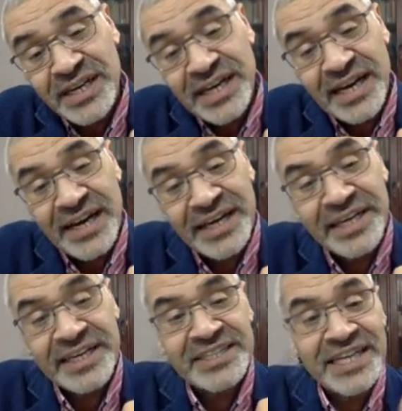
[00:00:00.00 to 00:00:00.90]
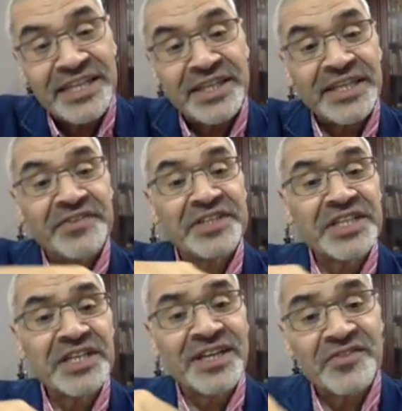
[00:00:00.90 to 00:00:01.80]
increase. In the
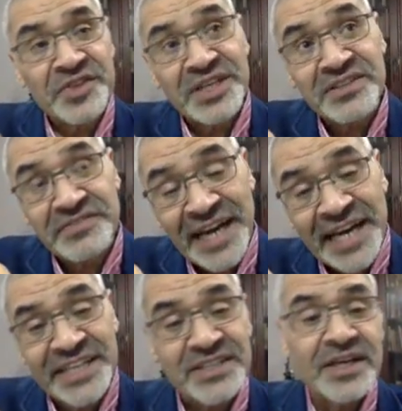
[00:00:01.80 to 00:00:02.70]
second and third phase,